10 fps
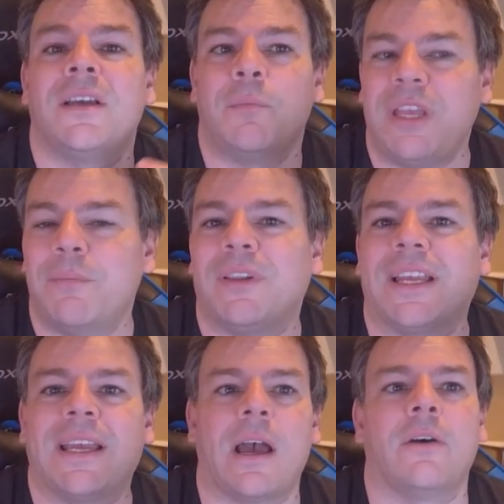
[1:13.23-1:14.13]
people
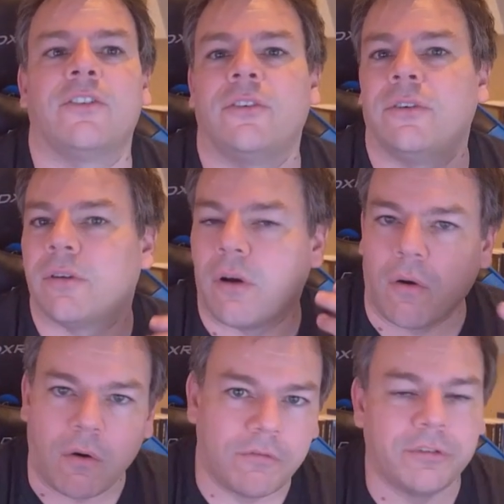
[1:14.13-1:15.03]
encounter
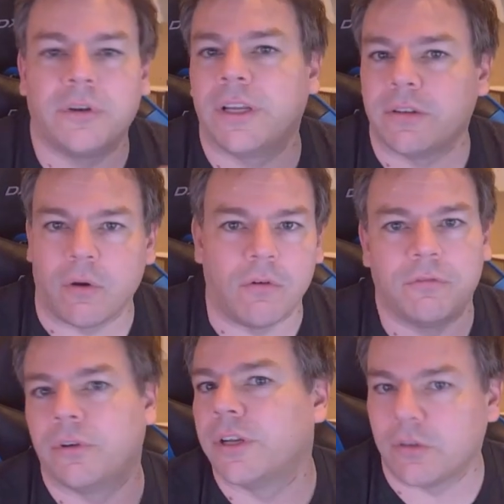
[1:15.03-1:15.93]
over and
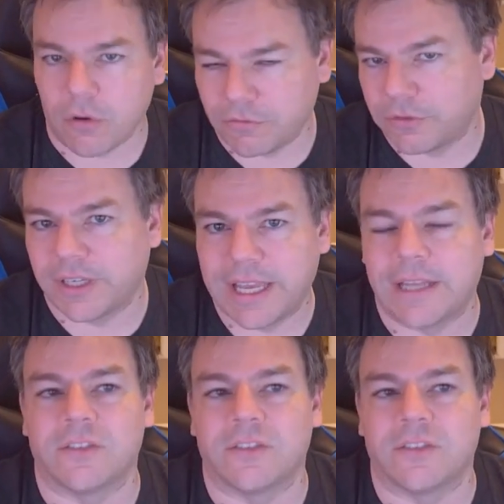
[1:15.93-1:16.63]
over and over again.